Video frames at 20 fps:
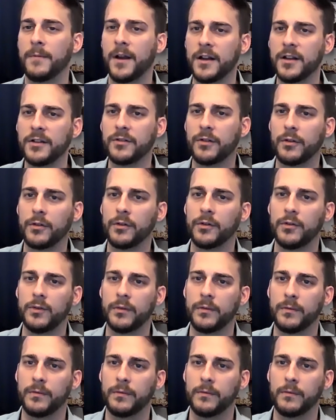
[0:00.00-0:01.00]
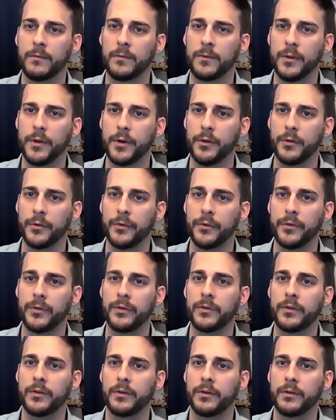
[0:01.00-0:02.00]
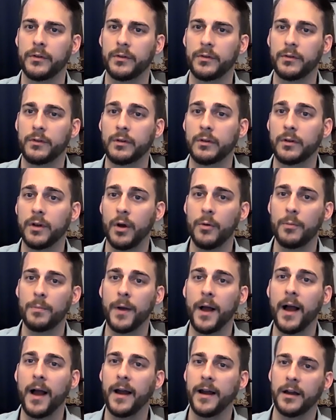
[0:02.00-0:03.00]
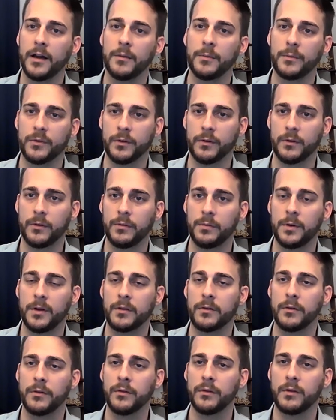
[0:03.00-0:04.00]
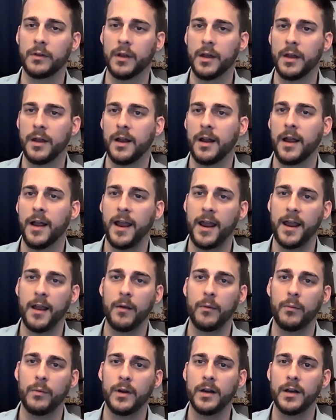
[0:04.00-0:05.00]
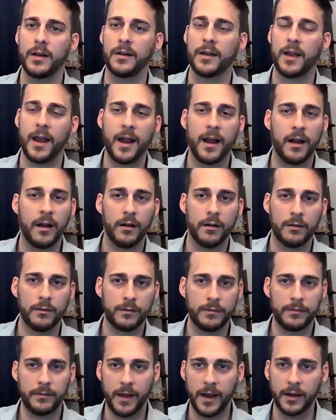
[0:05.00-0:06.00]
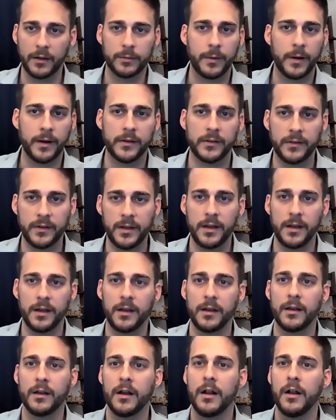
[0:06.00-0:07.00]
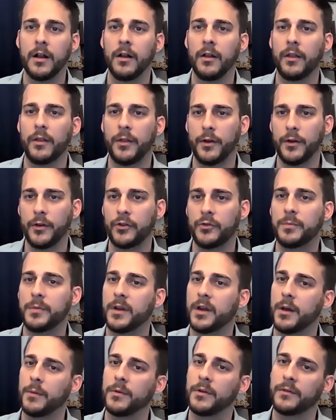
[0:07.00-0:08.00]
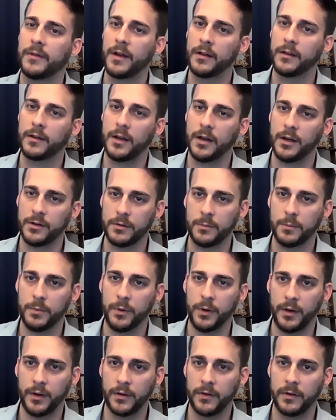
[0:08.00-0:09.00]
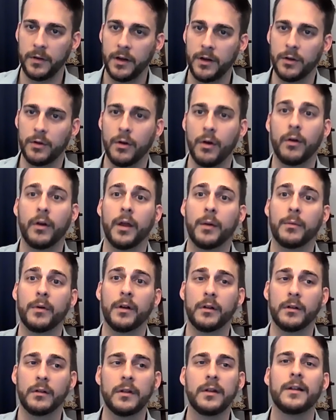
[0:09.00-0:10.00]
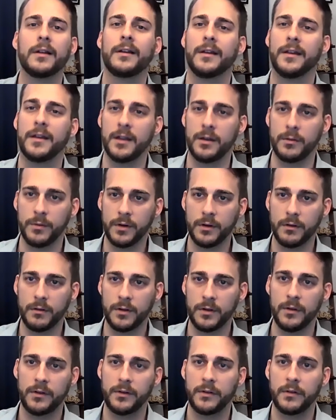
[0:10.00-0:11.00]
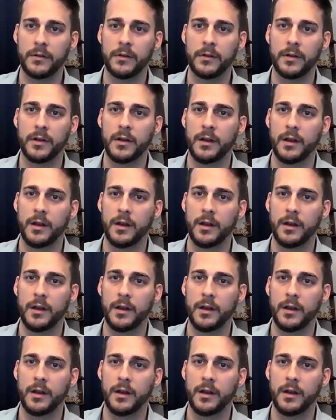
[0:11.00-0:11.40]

And each of those scope items, so to speak, those, hey, we need to have XYZ, those become your validation points. And you go, okay, well, did we do this?